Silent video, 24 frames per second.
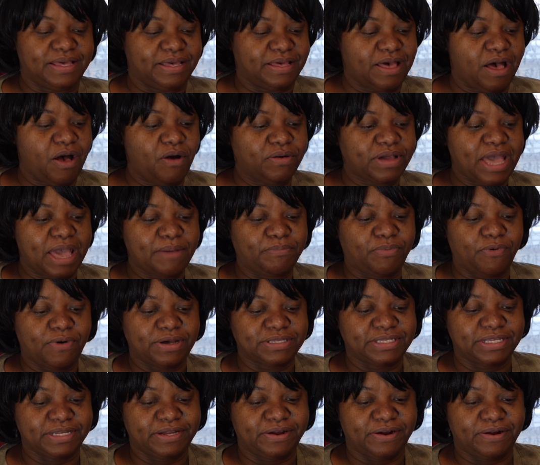Okay
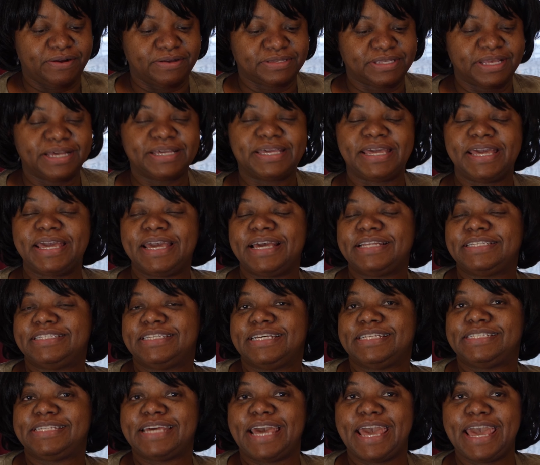boys and girls, again,
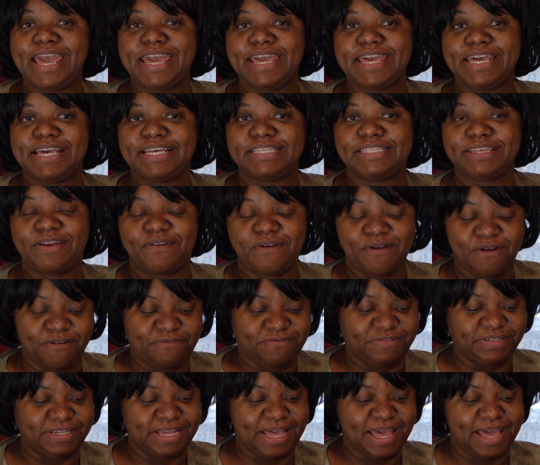today is
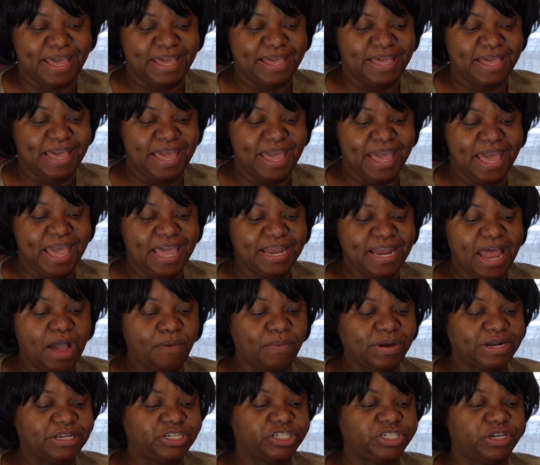Earth Day. And I
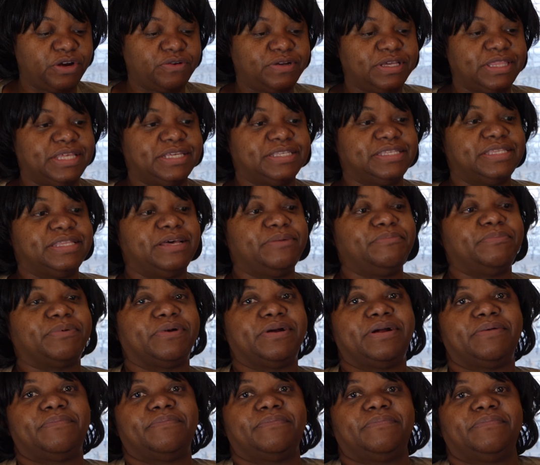want to show you this
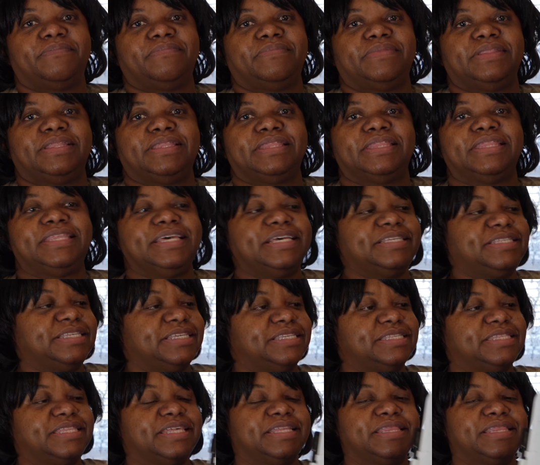number. This is the